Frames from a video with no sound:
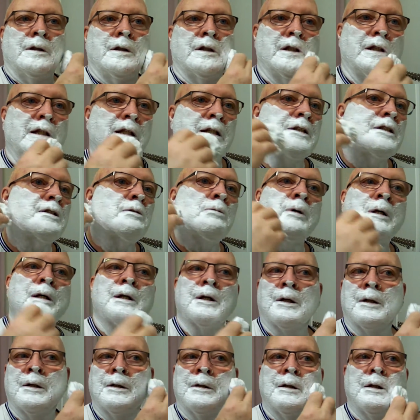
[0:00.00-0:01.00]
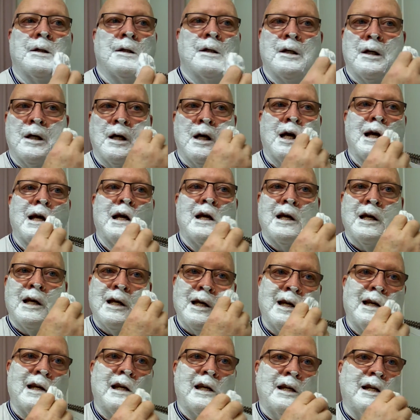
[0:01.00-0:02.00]
It's a winner.
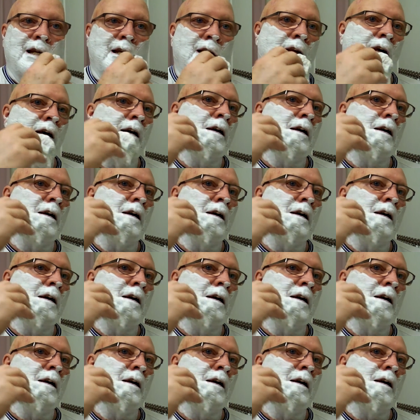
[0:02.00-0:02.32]
And